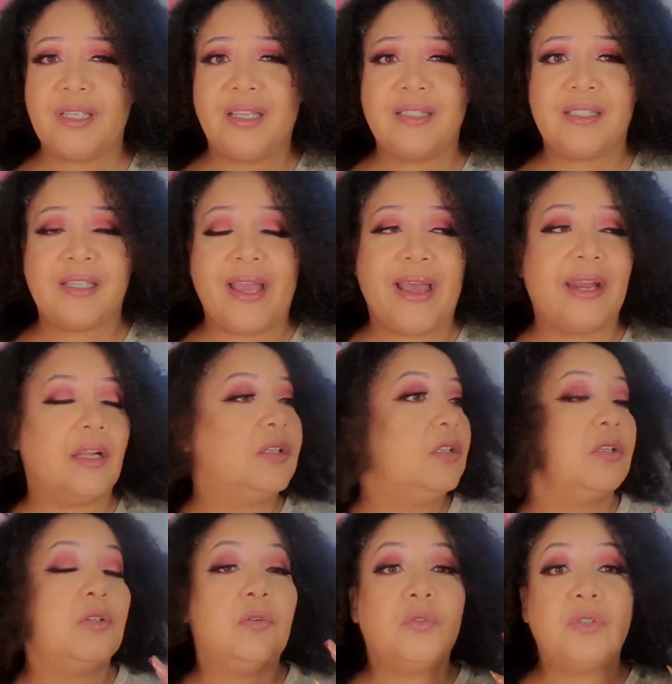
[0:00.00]
It's got a
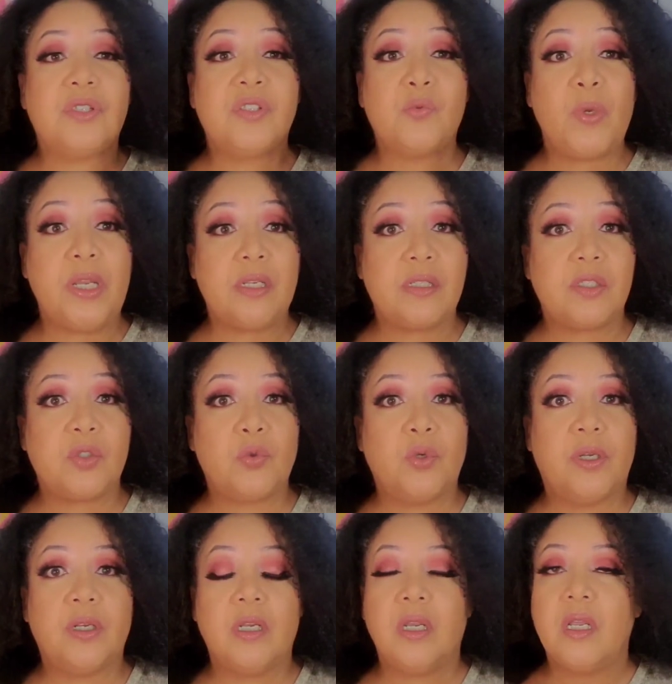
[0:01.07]
little sweetness to
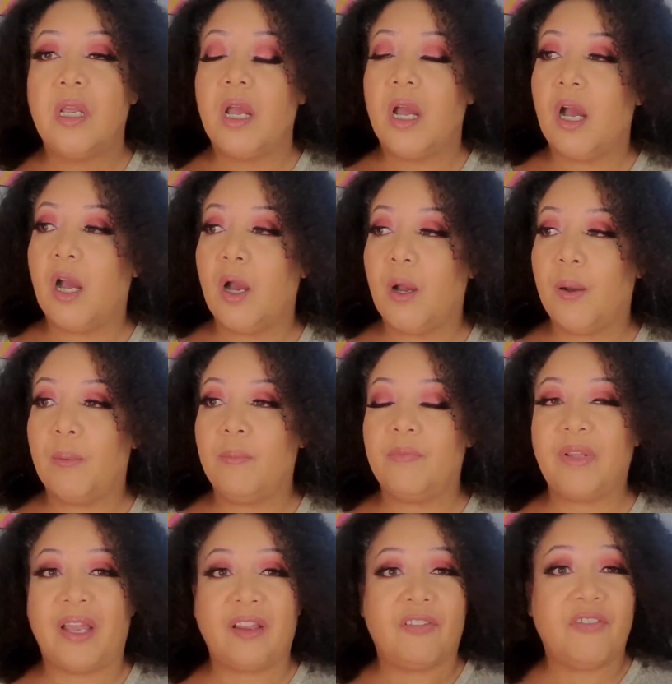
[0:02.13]
it,
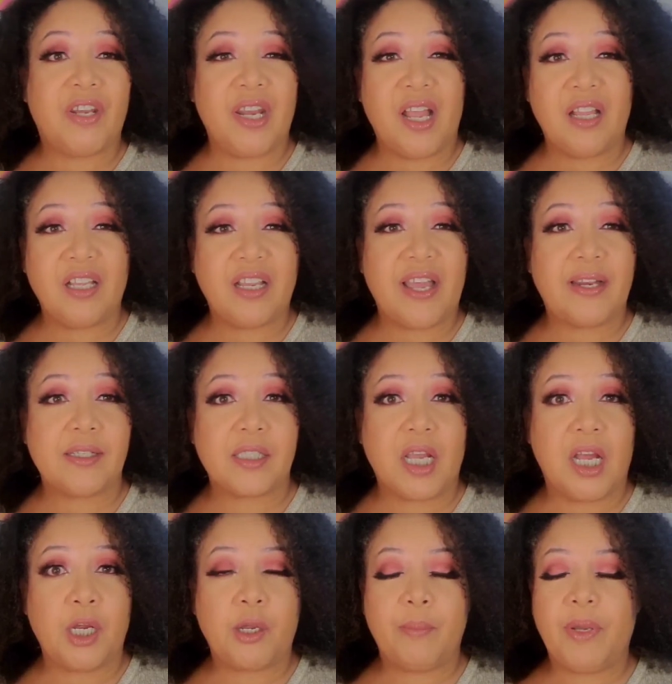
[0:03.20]
like a vanilla kind of
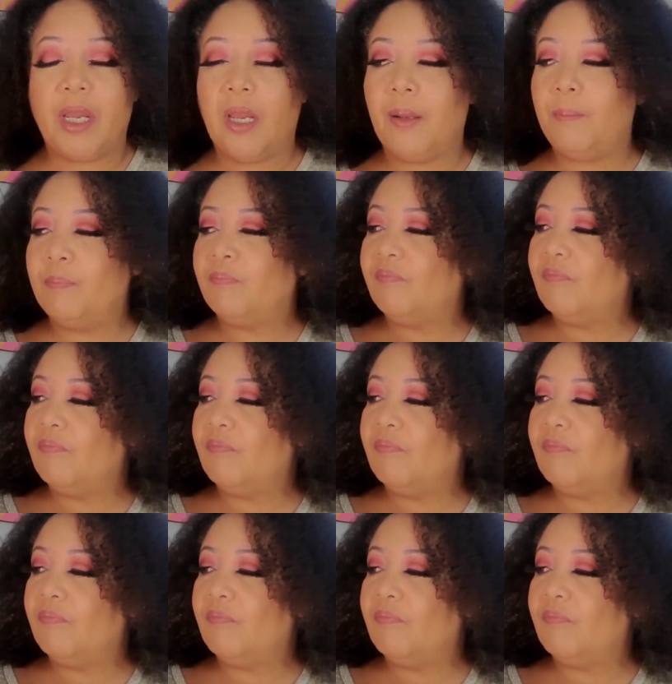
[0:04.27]
tonka bean.